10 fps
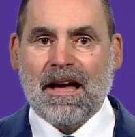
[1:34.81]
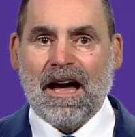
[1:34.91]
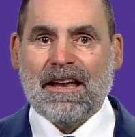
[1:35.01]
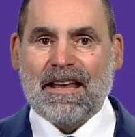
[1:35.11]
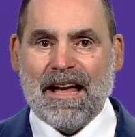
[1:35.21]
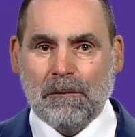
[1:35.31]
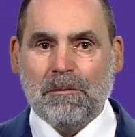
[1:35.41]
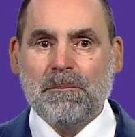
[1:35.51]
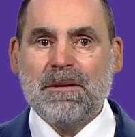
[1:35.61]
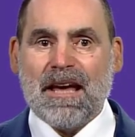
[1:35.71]
and help
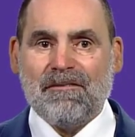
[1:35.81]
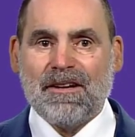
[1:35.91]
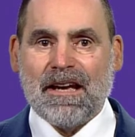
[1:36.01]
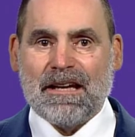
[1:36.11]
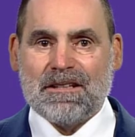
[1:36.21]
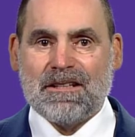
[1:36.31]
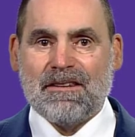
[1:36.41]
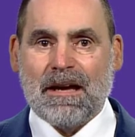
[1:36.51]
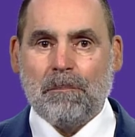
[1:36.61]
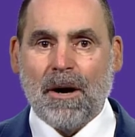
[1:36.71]
them navigate
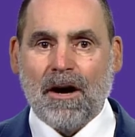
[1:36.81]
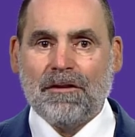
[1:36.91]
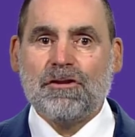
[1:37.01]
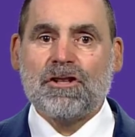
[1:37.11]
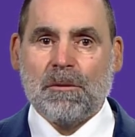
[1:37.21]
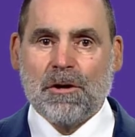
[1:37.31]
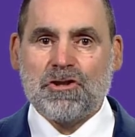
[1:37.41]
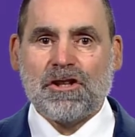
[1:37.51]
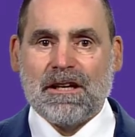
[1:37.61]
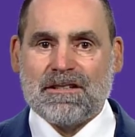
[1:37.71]
their path to
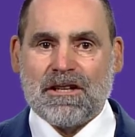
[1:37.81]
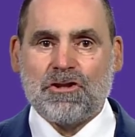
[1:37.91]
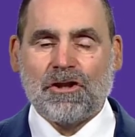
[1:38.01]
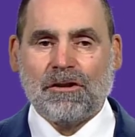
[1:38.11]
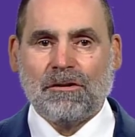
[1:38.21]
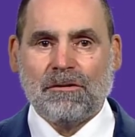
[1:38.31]
commercialization.